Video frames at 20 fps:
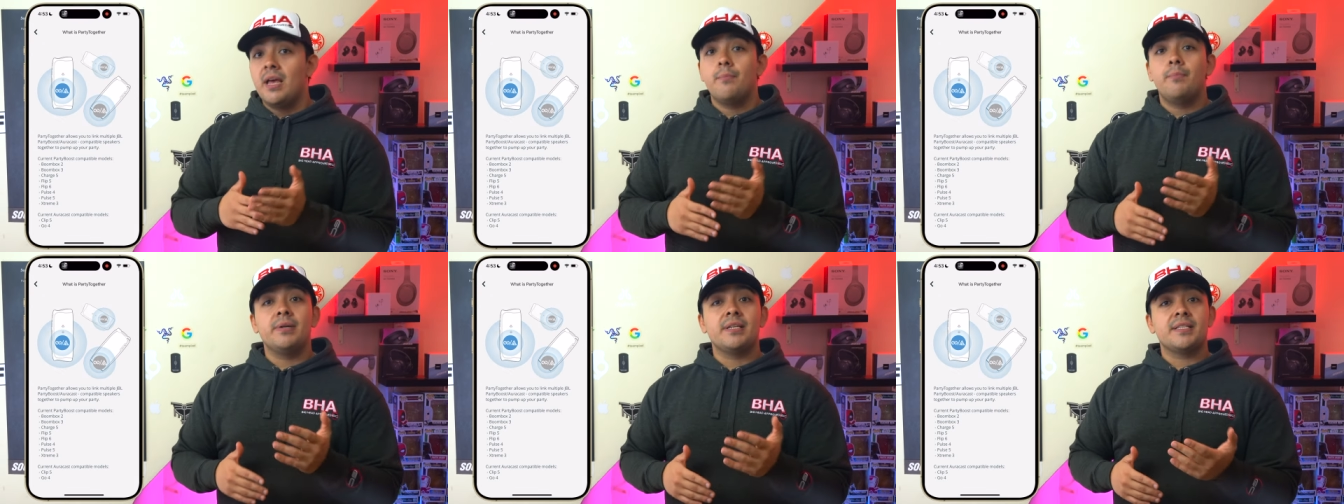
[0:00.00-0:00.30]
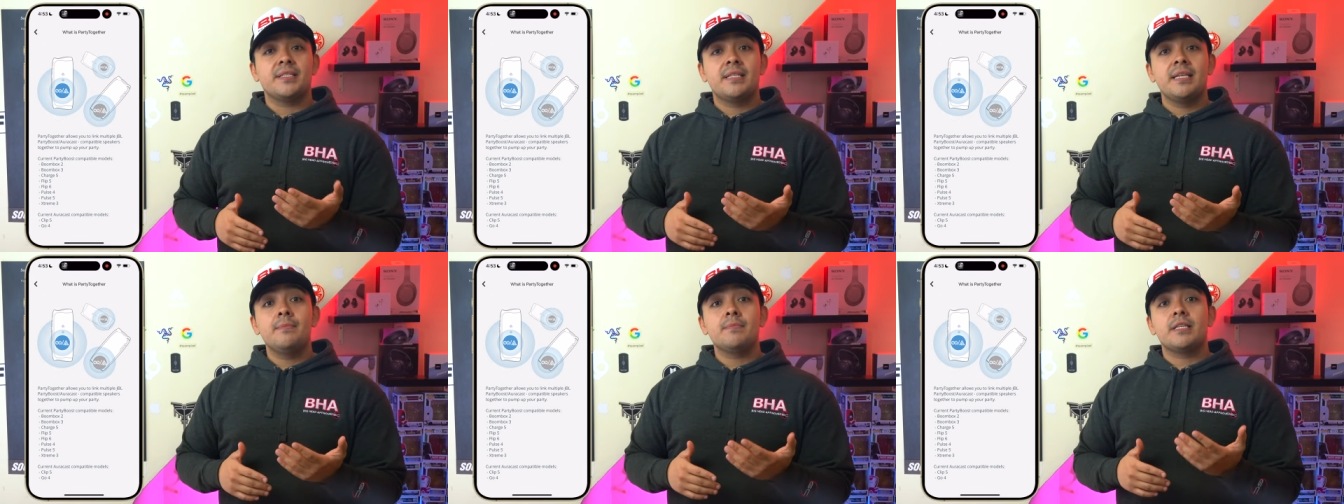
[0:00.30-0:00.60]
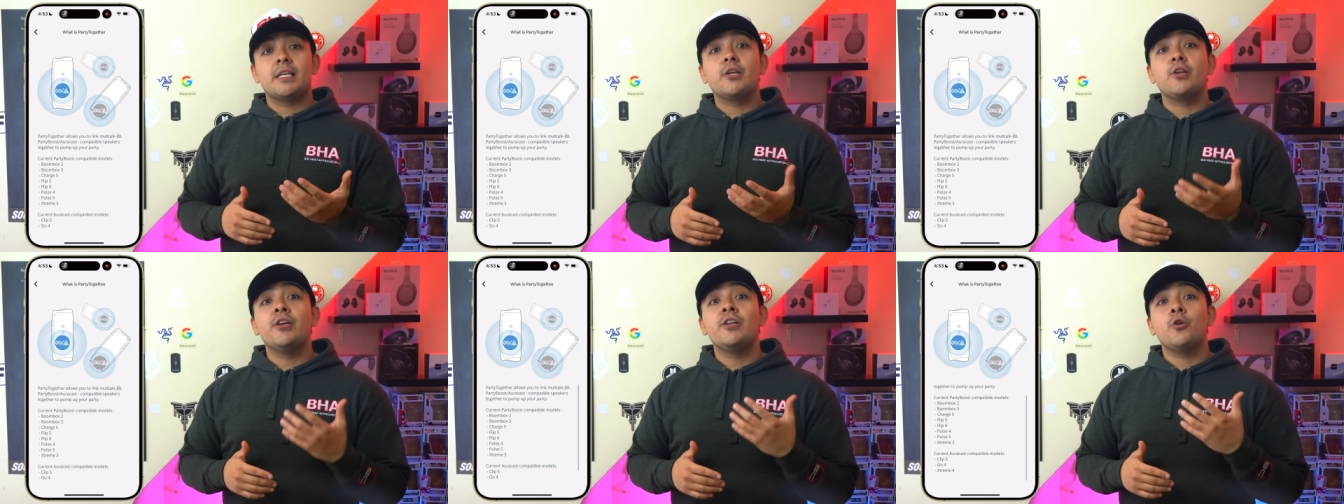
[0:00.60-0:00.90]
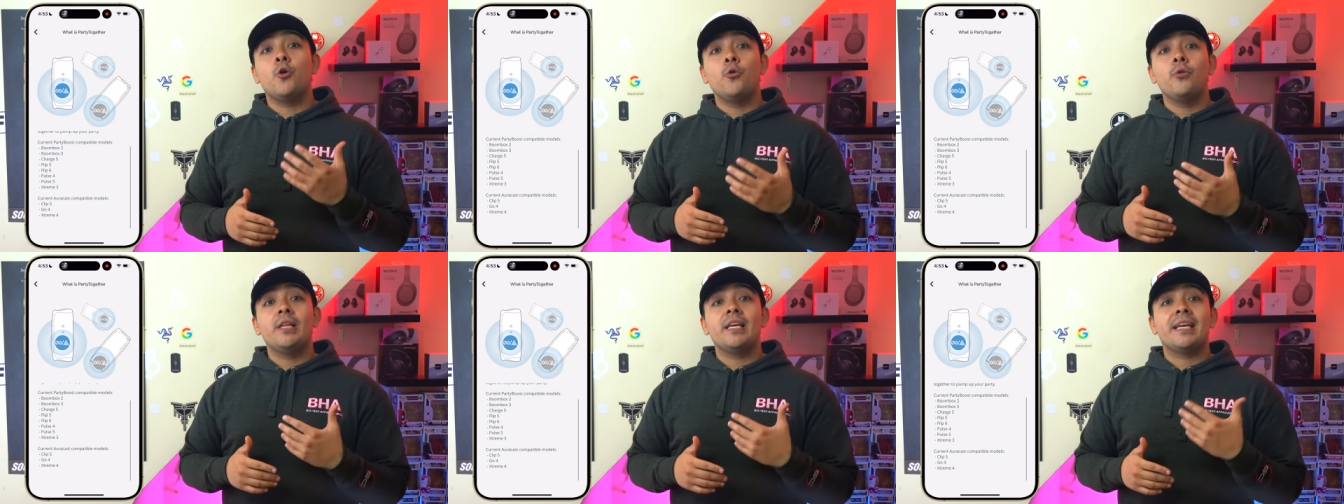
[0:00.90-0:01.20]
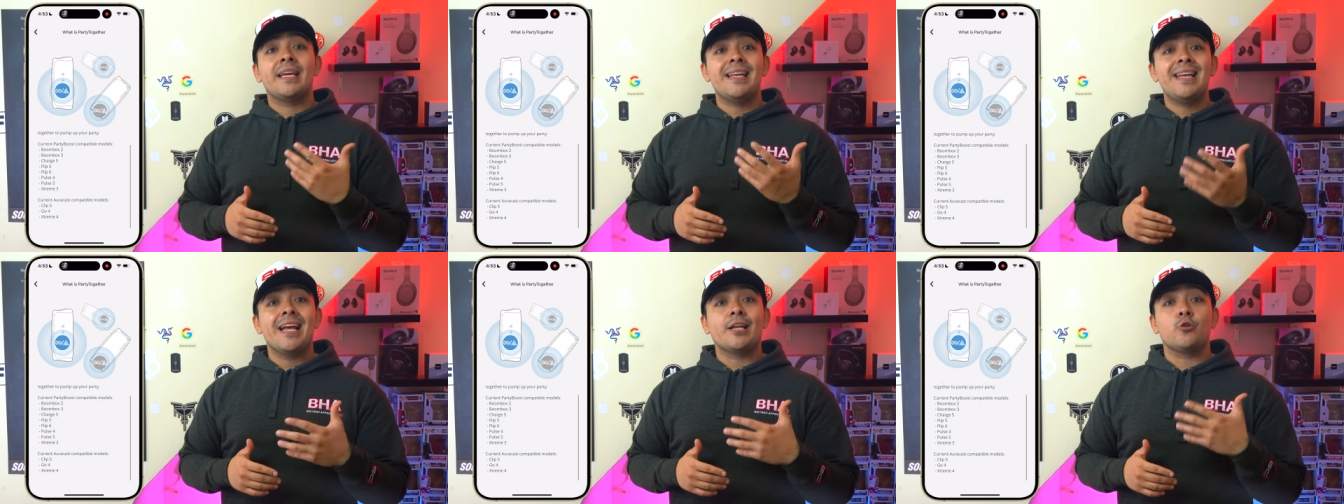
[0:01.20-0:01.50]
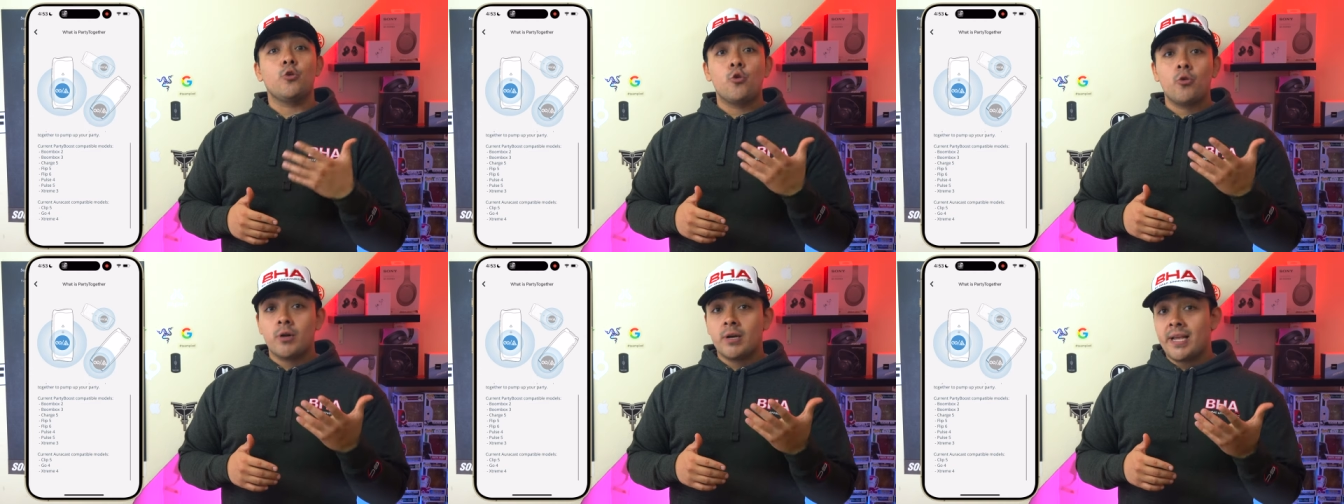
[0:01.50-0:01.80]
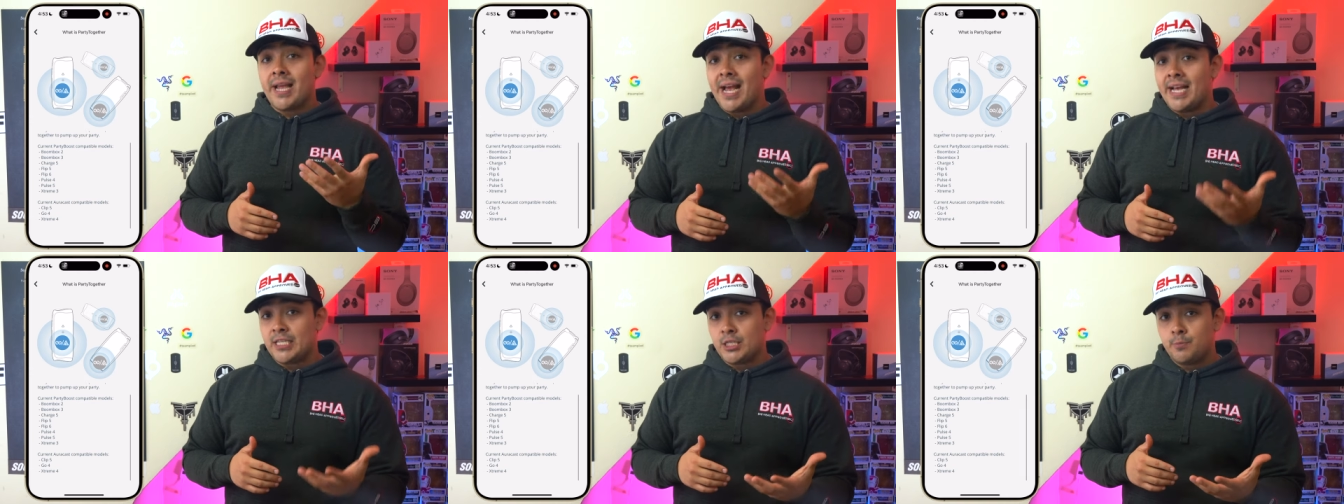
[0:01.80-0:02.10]
but it seems that you can only connect
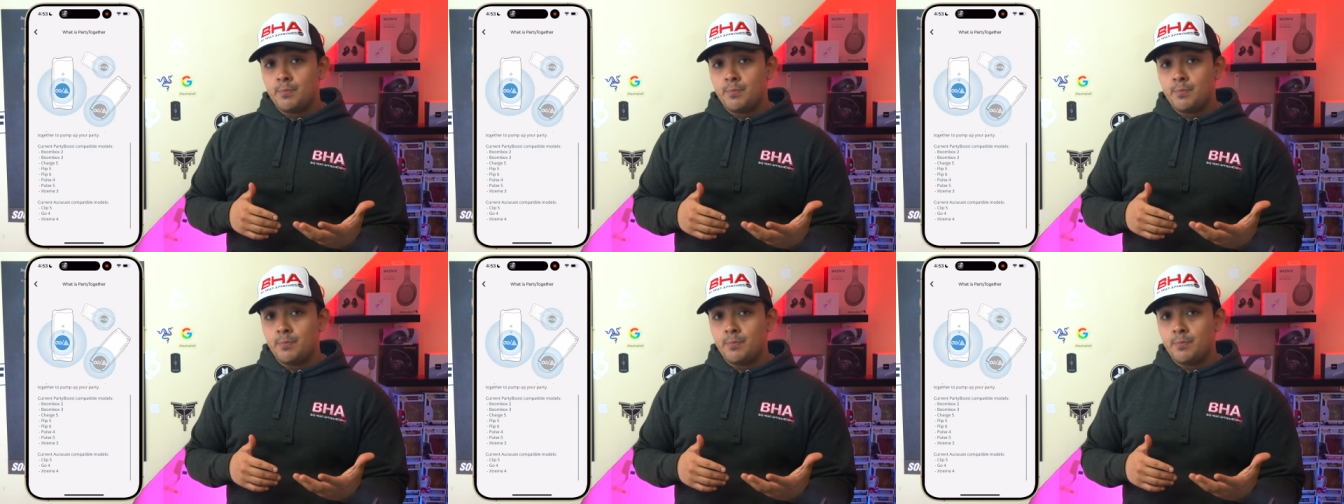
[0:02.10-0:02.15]
Auracast